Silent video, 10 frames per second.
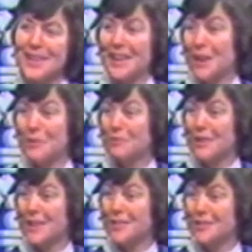and how we
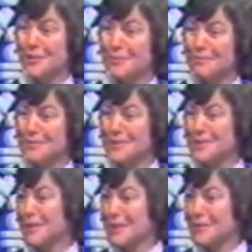relate to them
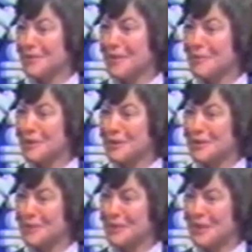is a matter of how much
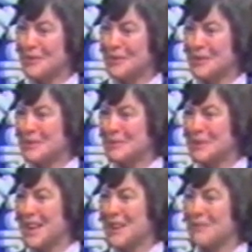self-confidence
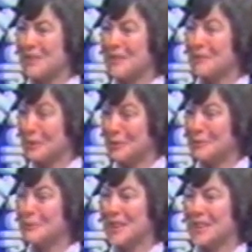we have in our
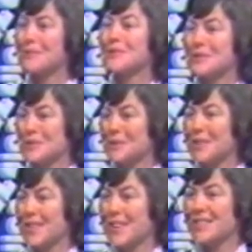own way of
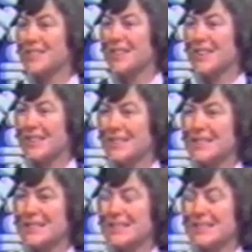construing things. Is geography